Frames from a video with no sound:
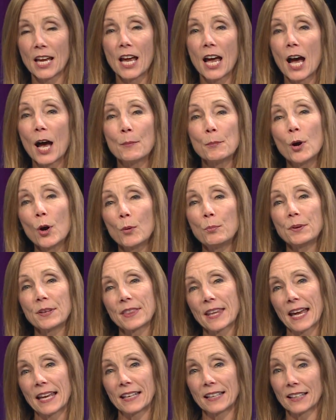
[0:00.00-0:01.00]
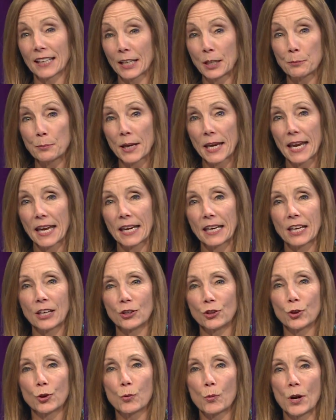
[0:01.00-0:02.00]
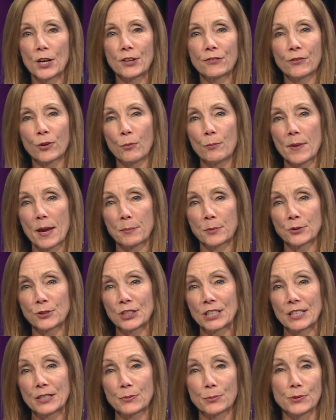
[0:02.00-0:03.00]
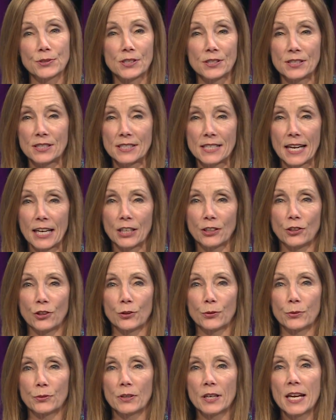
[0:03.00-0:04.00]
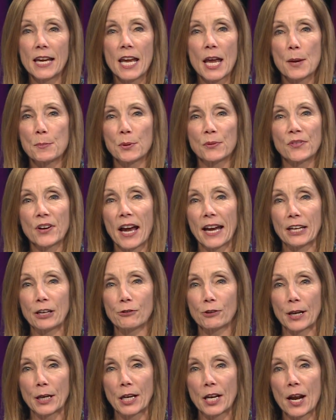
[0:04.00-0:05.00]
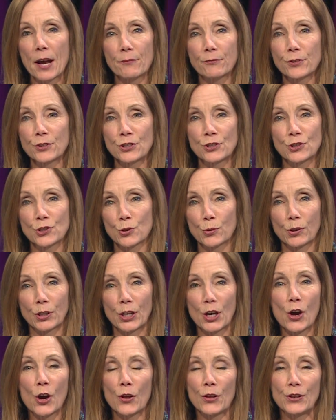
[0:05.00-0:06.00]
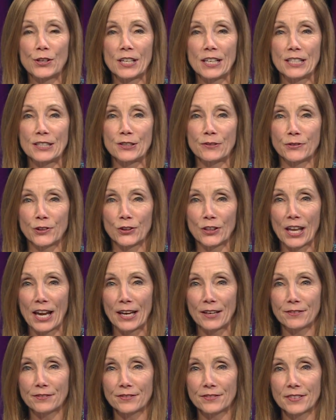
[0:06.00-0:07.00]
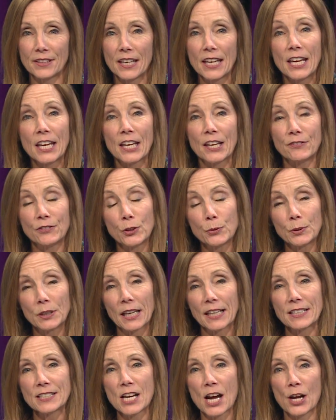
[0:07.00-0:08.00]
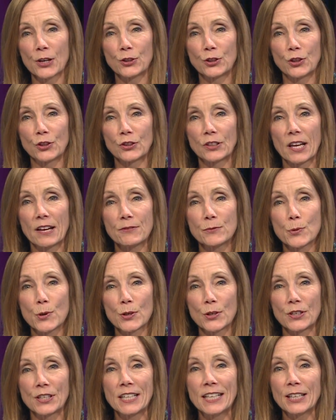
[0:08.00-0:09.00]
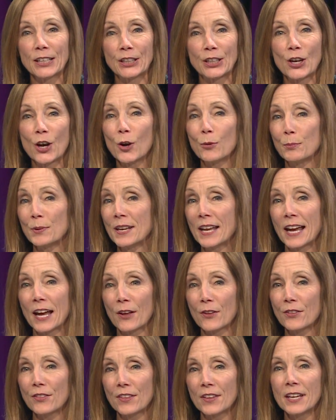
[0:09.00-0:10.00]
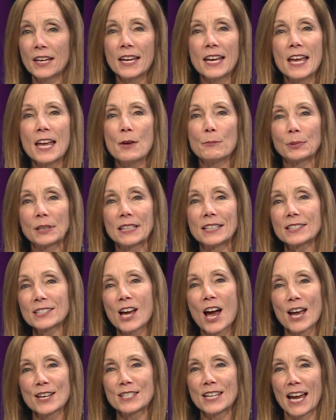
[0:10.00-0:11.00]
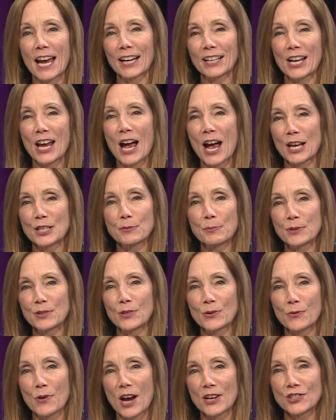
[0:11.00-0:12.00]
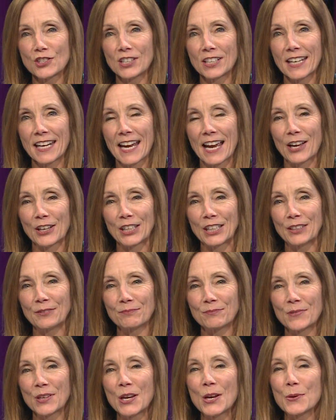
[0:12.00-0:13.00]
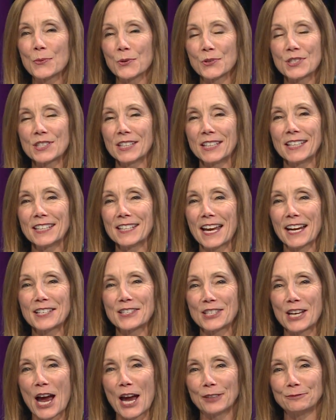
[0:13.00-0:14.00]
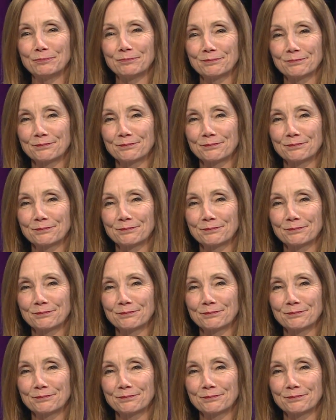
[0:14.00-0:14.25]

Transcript: I'm hoping that, like Peg, your wonderful memories will sustain you and provide great comfort and joy all the days of your life. If you would like to honor your loved one on Healing, Hope, and Health, please contact Hospice of Washington County. We'll see you next time.